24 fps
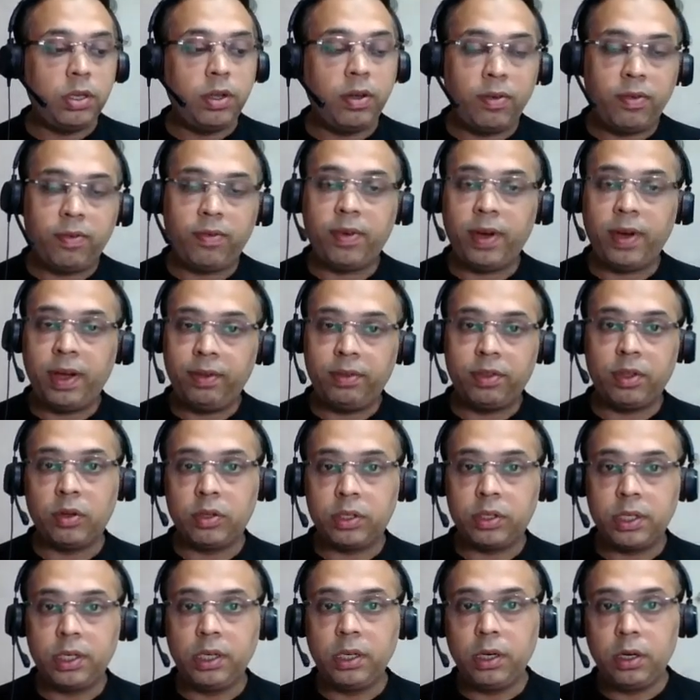
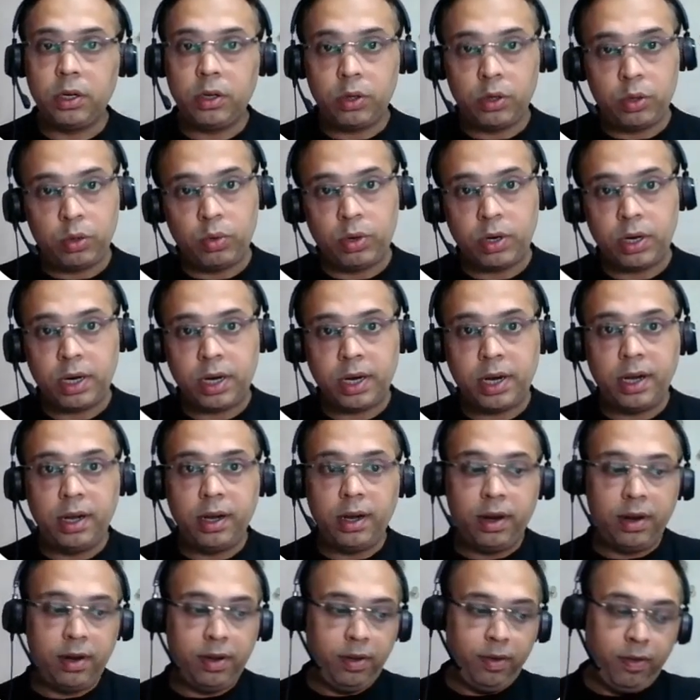
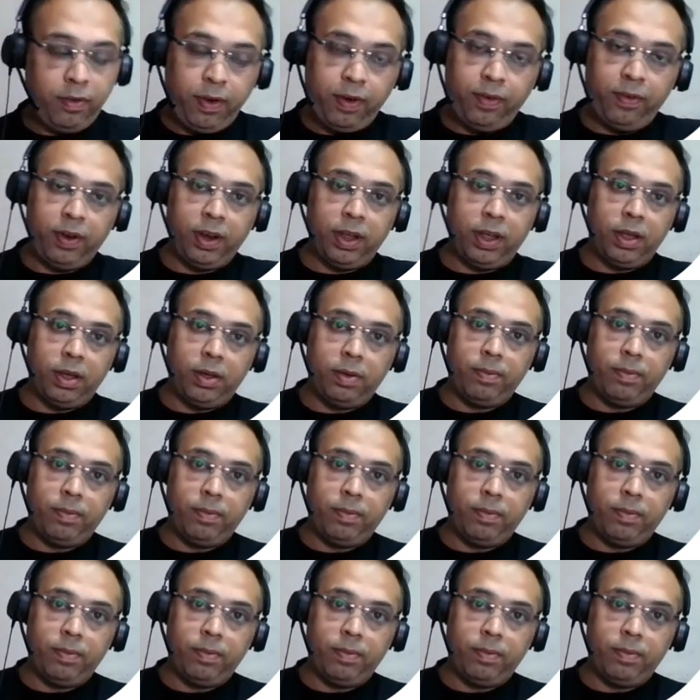5,250.